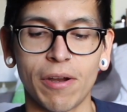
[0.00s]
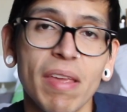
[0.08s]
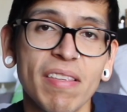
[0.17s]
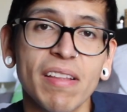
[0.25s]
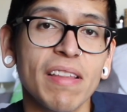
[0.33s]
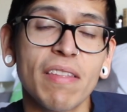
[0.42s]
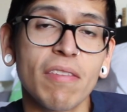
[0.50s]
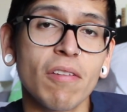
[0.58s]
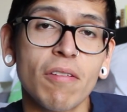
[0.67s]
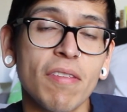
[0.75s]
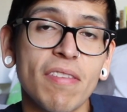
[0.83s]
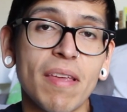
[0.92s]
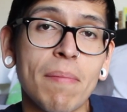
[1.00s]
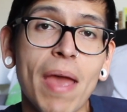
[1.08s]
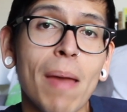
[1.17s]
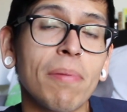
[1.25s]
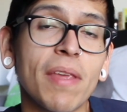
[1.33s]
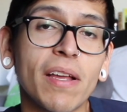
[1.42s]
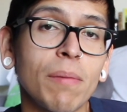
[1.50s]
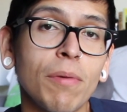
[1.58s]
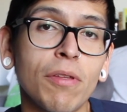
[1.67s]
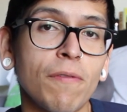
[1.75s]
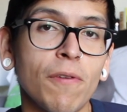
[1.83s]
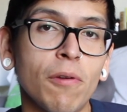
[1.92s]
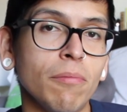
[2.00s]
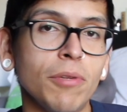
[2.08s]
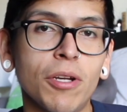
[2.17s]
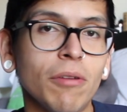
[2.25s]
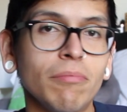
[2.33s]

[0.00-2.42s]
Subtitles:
Basically, these are the same apps that come with your phone,